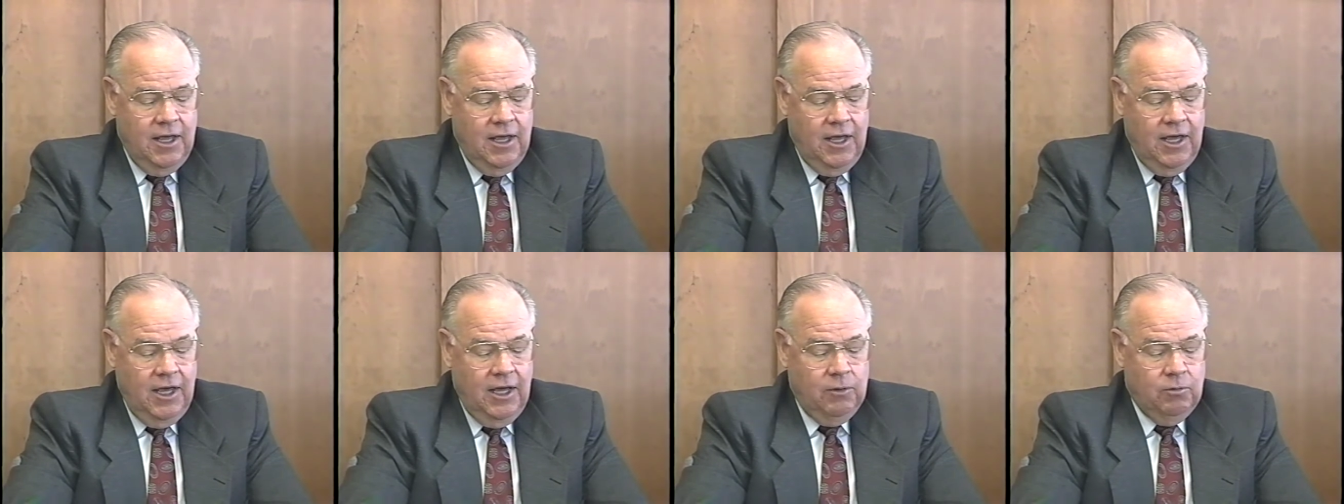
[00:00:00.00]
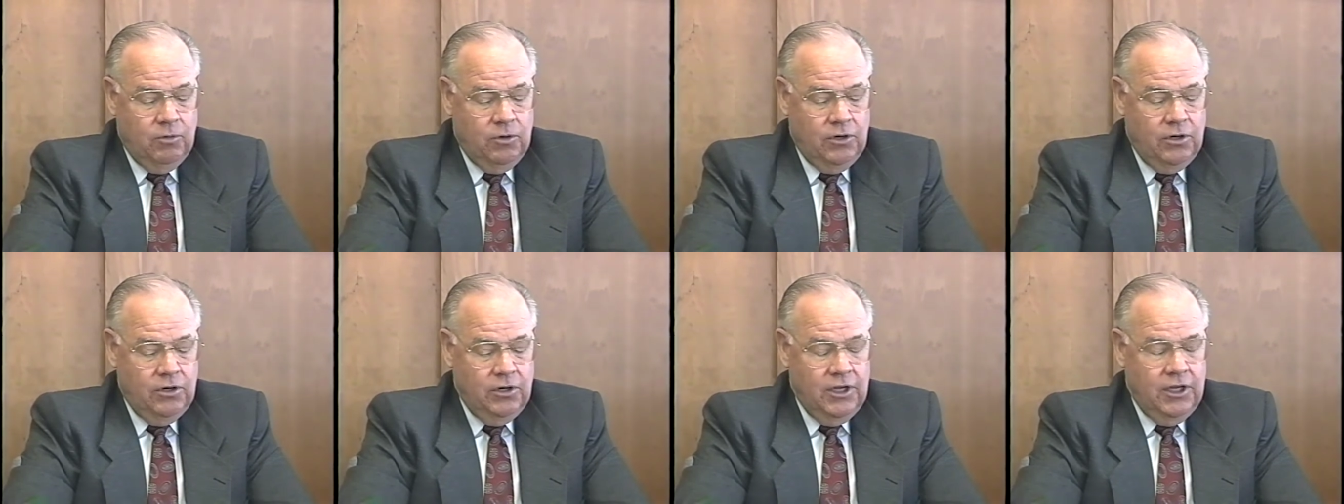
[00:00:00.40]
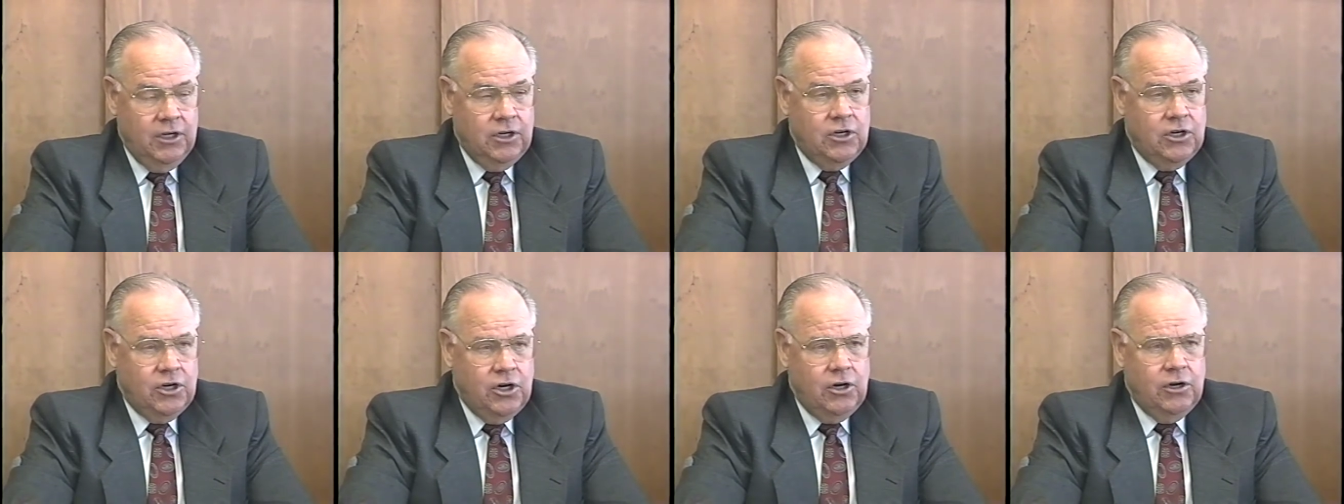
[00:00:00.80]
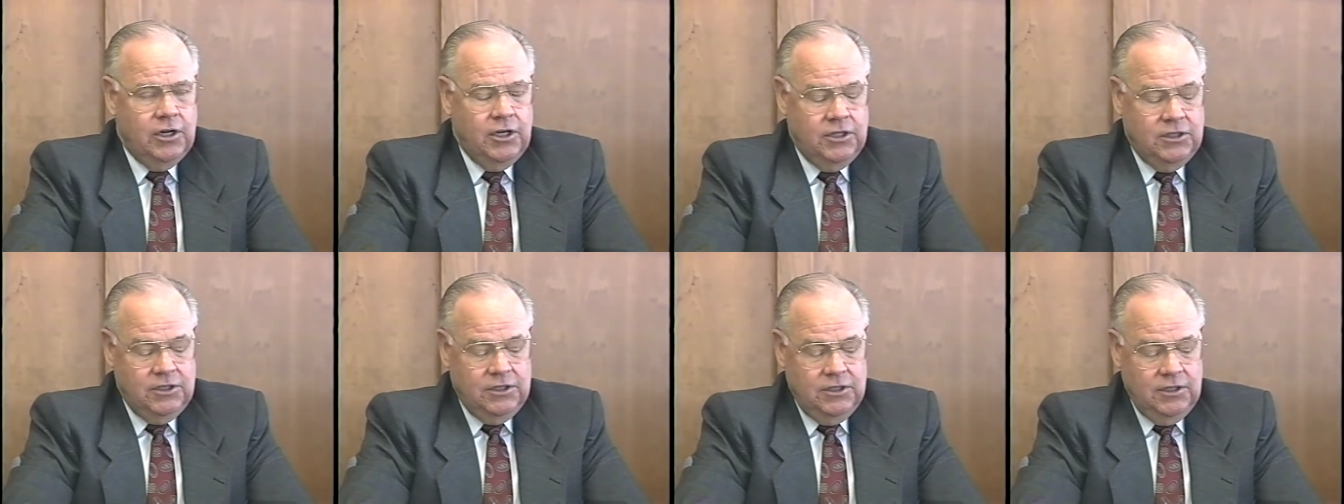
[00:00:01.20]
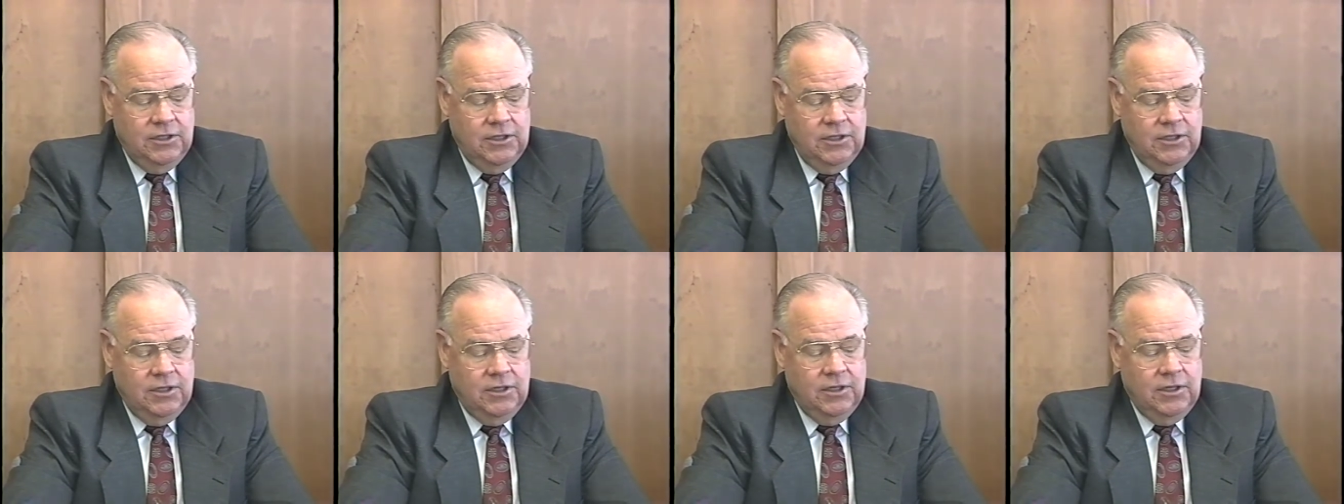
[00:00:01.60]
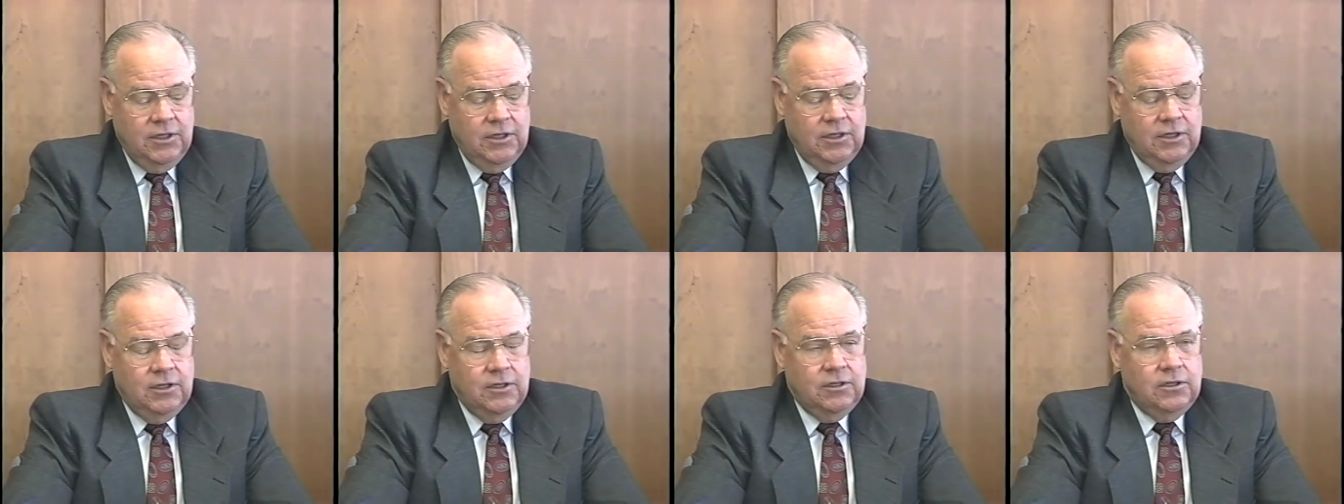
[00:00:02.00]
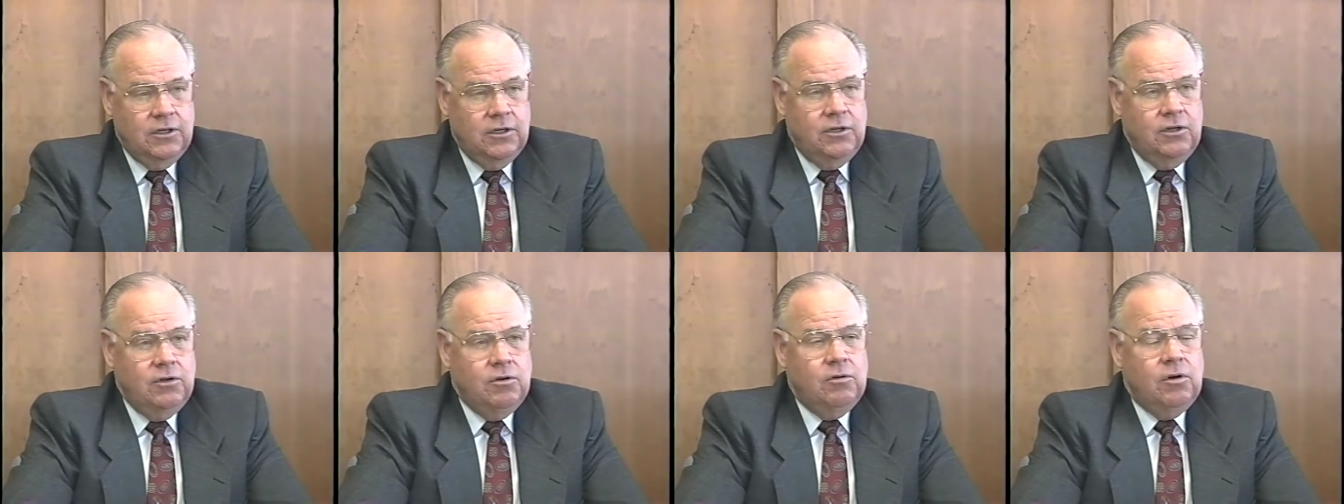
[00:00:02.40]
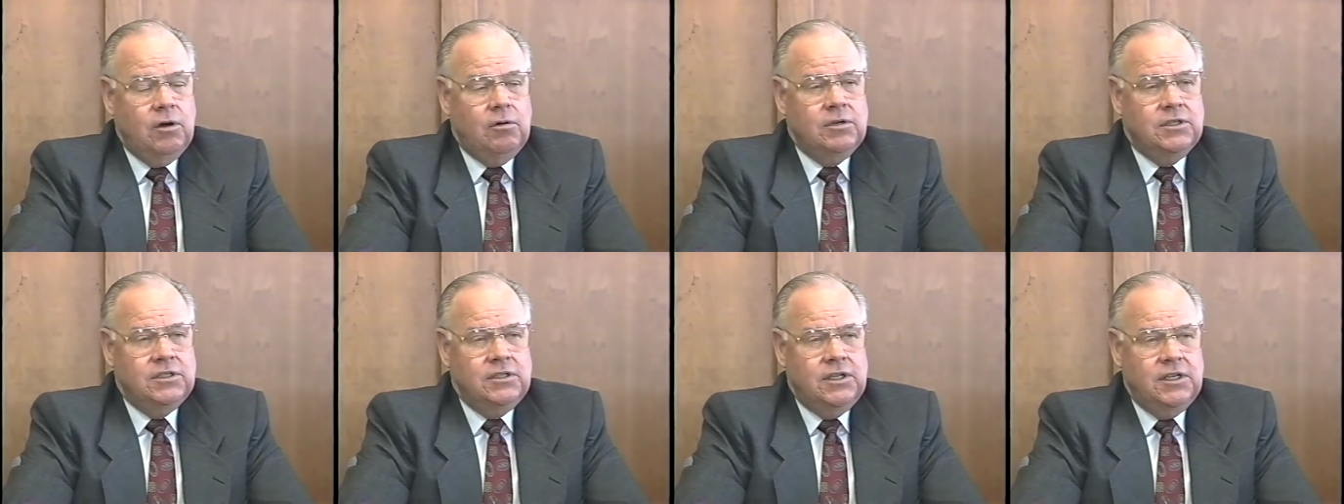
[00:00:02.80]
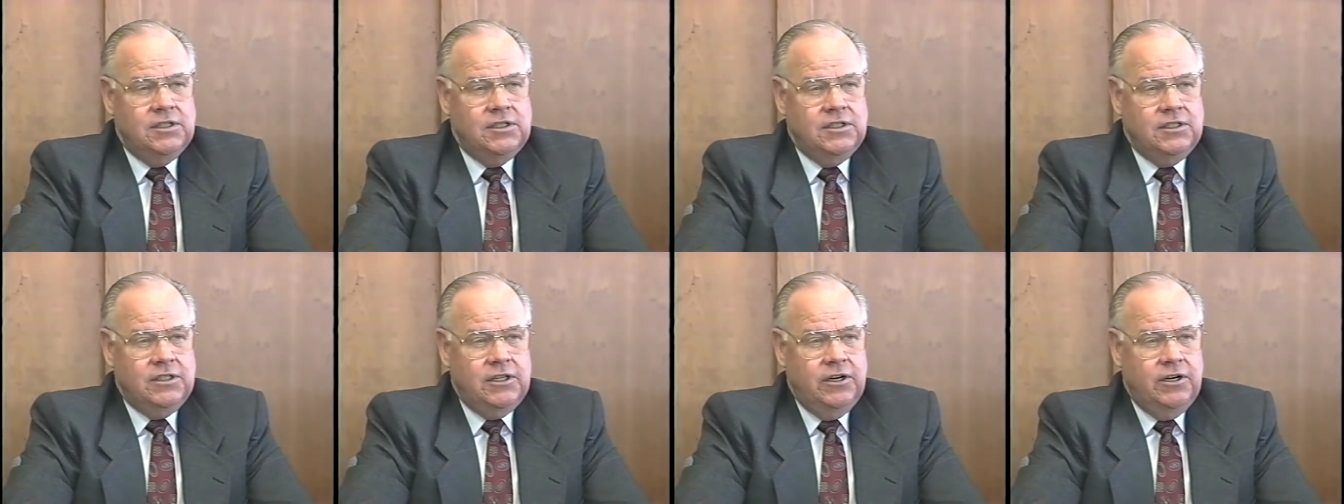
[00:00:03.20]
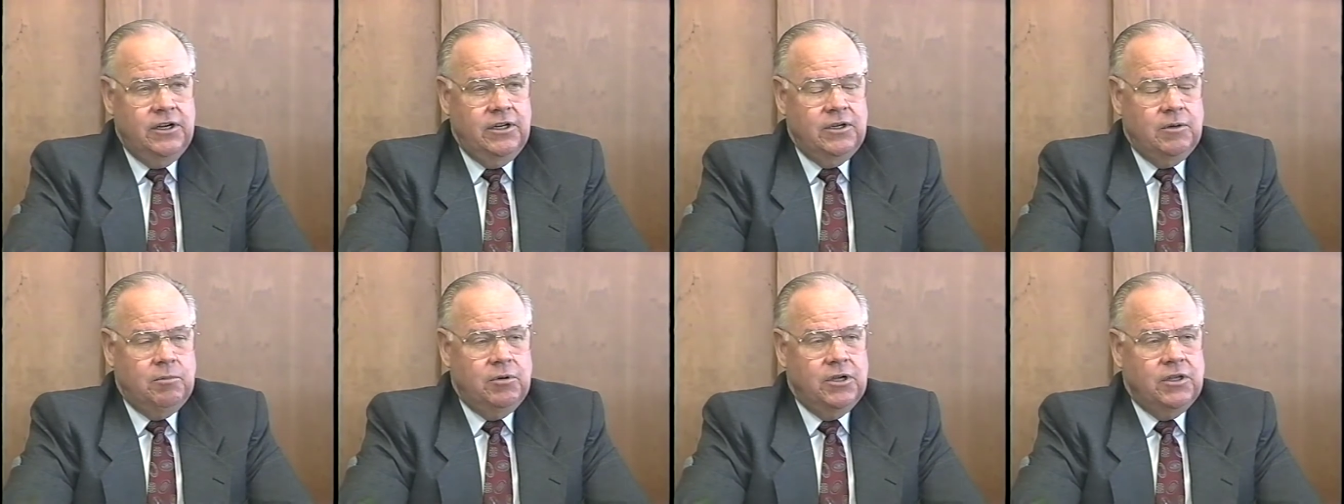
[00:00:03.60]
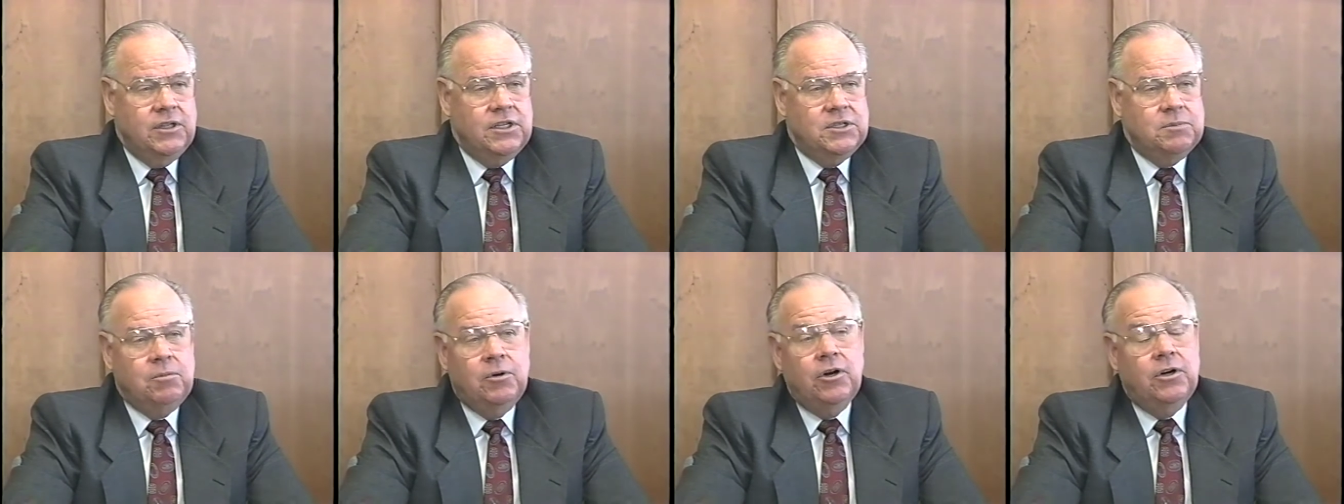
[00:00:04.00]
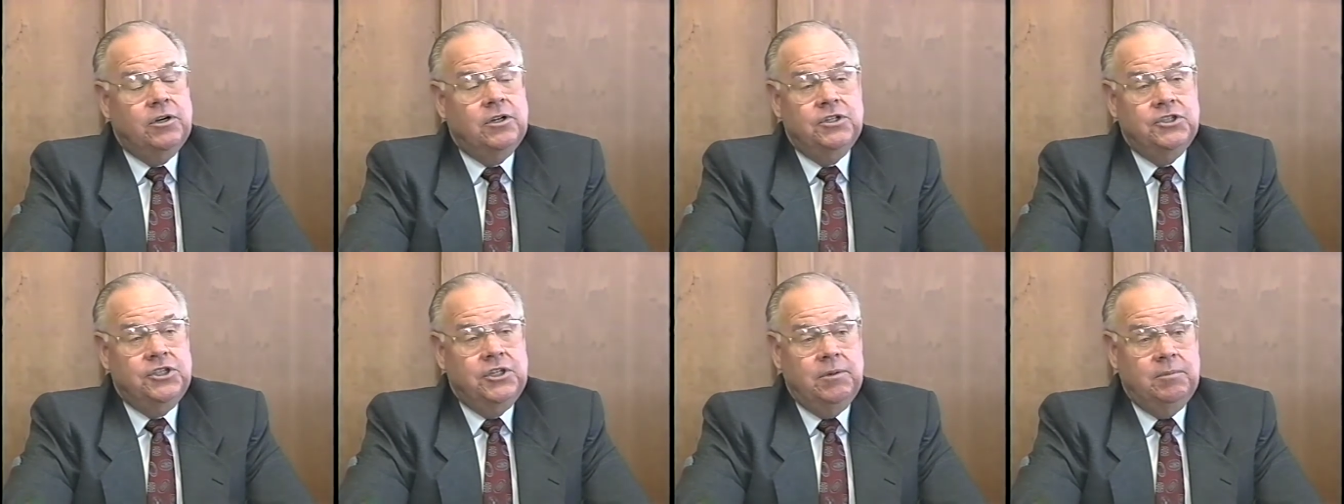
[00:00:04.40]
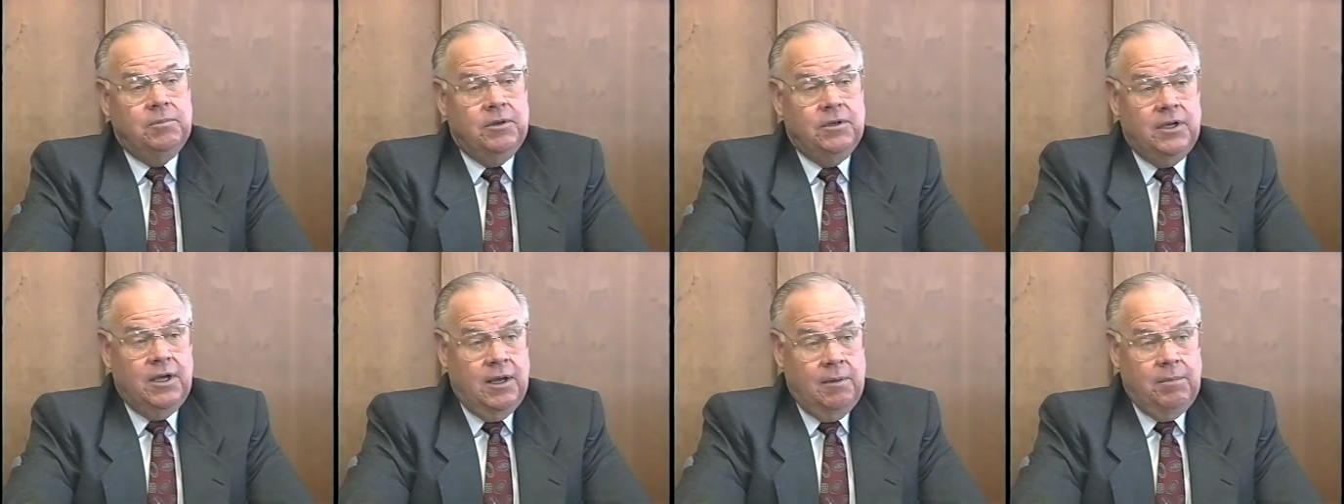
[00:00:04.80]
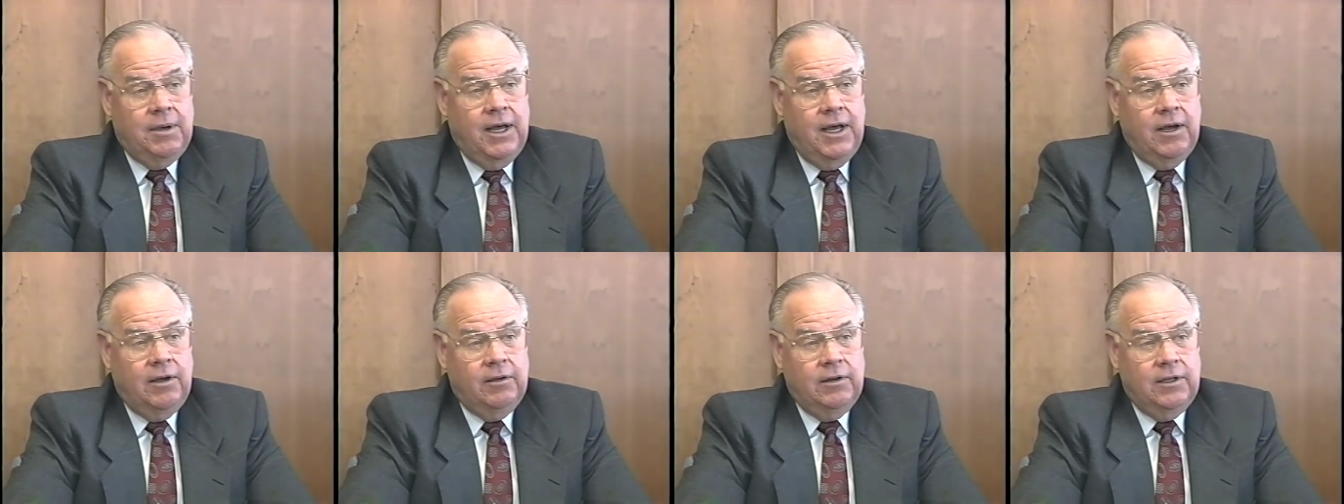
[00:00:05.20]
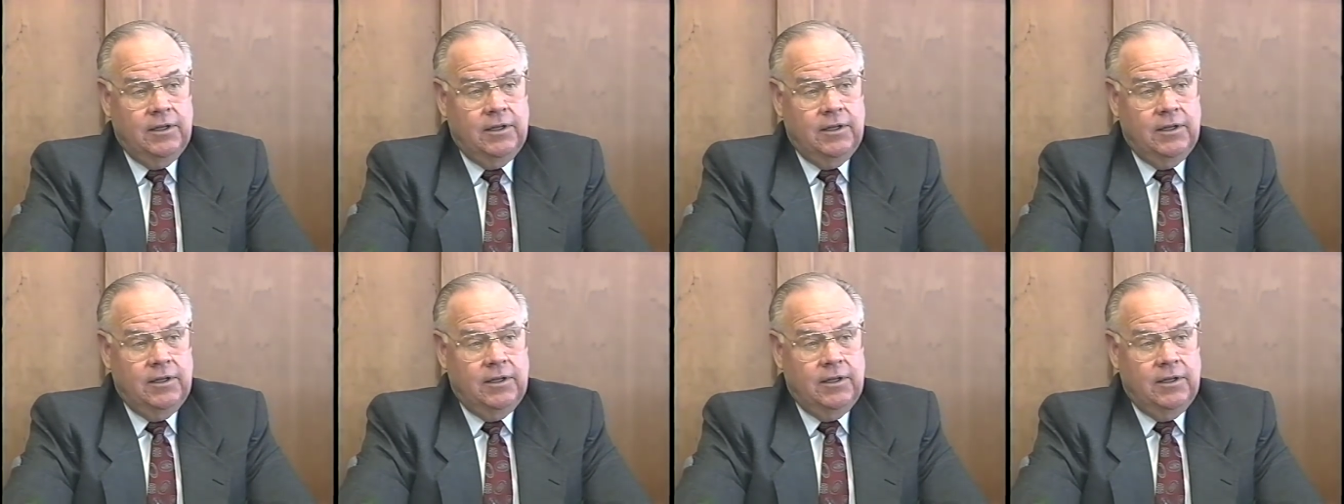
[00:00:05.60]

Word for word: and were encouraged to do what was necessary to bring this partnership about